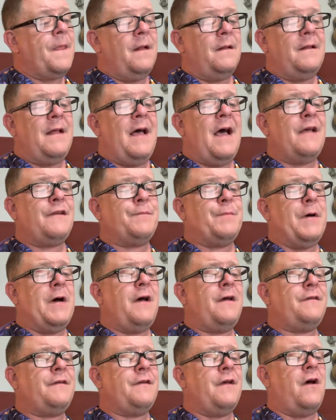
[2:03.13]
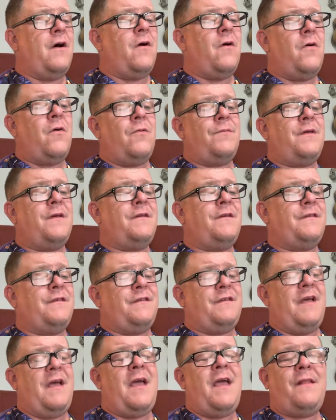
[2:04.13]
Last bus home,
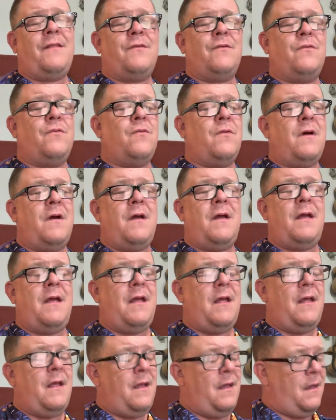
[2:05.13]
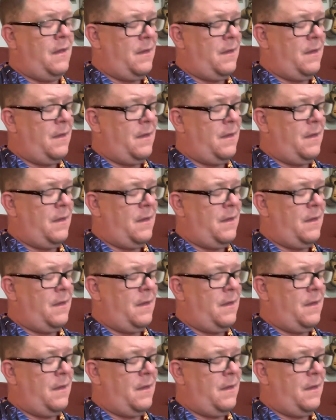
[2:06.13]
this ain't the way.